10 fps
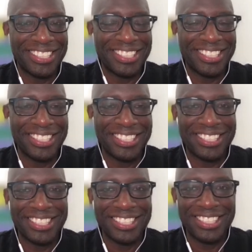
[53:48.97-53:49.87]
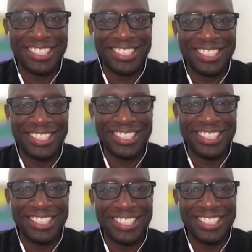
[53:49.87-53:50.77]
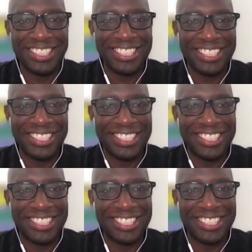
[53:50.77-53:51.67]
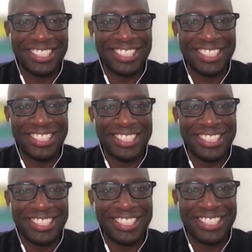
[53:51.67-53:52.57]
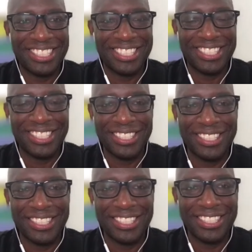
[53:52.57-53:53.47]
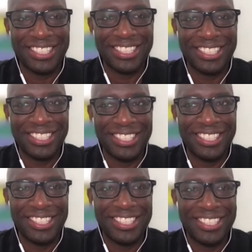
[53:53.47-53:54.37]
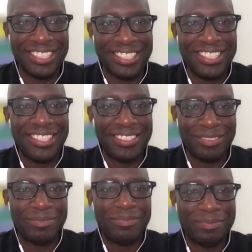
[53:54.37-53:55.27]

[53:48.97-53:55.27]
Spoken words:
The person shown says nothing.